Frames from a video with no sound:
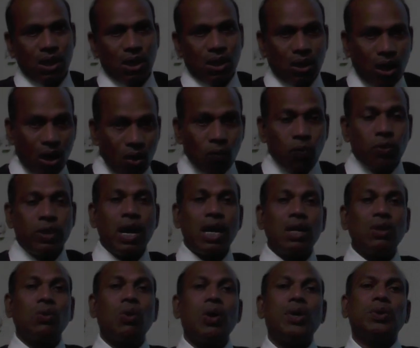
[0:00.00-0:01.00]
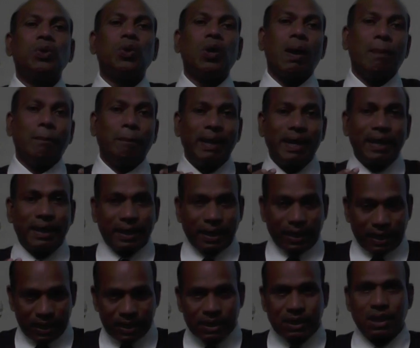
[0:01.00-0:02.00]
Now we are going to apply
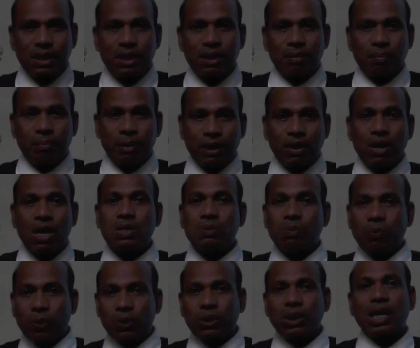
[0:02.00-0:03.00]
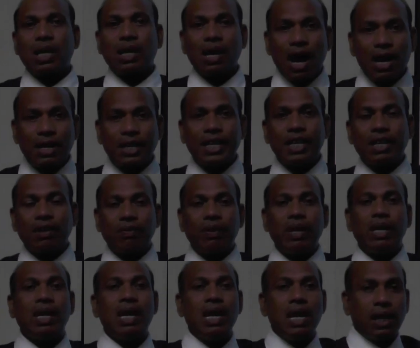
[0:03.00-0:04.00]
correction because both are not
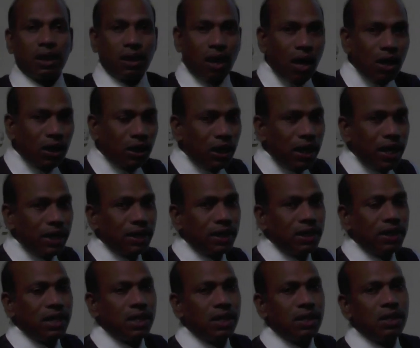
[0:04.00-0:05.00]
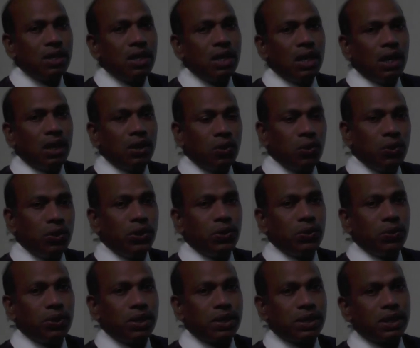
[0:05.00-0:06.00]
equal. Calculated unit
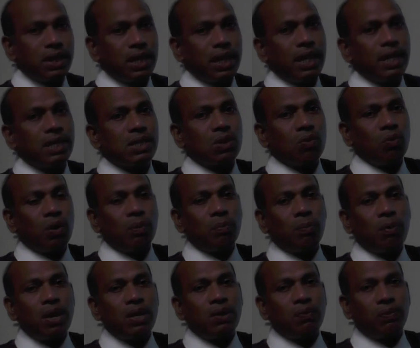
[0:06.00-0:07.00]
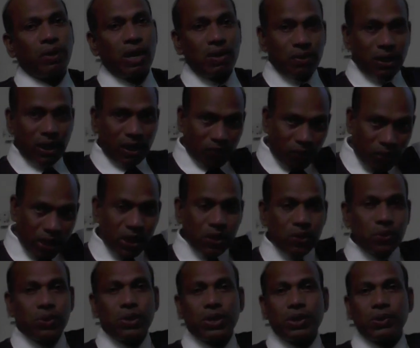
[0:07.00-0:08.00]
duration is 1.5,
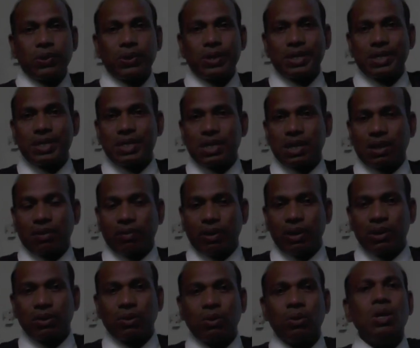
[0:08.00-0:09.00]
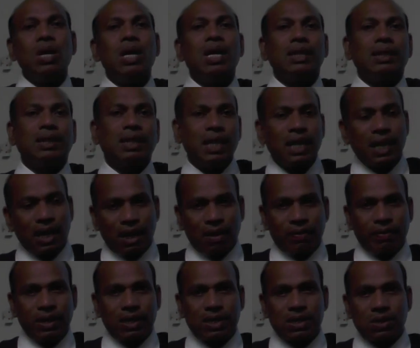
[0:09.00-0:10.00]
required unit duration is equal to 3
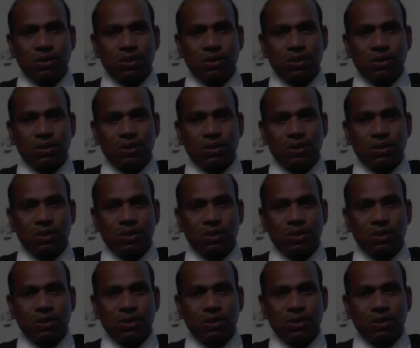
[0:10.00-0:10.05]
hours.